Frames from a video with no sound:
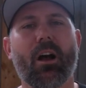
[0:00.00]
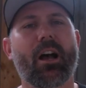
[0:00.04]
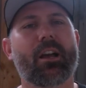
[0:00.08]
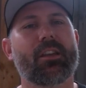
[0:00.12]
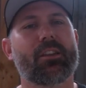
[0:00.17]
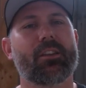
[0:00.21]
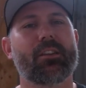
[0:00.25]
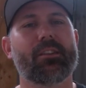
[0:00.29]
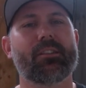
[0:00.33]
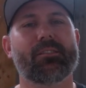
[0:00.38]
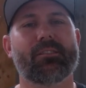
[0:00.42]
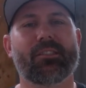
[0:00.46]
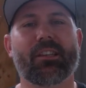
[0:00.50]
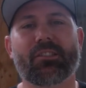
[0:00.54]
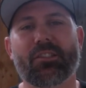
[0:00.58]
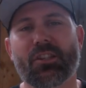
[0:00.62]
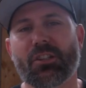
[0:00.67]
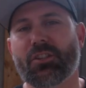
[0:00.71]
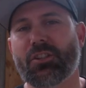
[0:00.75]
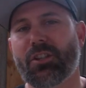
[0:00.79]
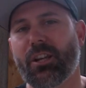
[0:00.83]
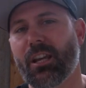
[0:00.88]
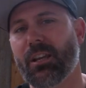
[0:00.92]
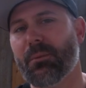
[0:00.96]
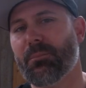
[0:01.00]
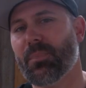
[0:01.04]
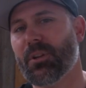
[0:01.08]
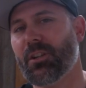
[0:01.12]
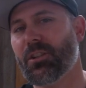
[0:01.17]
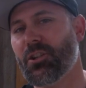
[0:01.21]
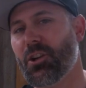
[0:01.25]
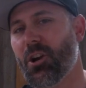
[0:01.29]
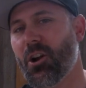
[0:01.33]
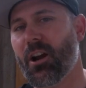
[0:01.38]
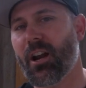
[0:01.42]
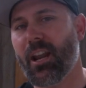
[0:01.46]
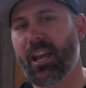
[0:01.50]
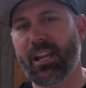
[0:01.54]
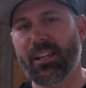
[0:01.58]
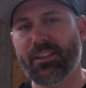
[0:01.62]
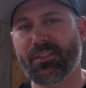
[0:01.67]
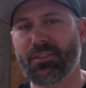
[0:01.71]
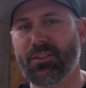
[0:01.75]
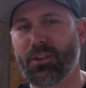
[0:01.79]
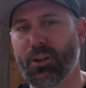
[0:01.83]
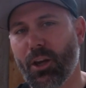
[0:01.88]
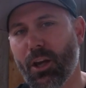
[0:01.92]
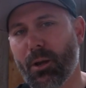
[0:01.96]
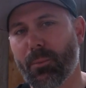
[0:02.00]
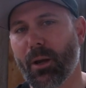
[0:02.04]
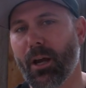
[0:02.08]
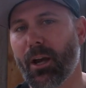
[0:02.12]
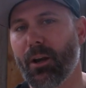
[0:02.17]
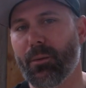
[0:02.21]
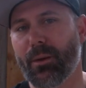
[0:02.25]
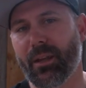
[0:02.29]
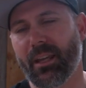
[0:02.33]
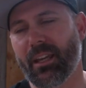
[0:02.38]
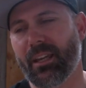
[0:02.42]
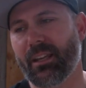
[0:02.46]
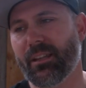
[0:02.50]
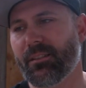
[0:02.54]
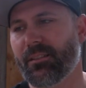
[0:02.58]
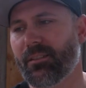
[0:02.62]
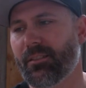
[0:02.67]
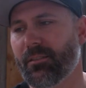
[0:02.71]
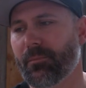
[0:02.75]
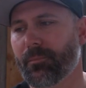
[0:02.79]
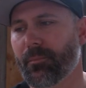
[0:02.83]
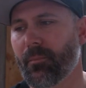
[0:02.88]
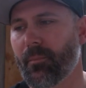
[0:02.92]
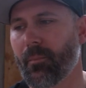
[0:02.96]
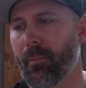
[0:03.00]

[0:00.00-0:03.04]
I use such a cheap Chinese turbo is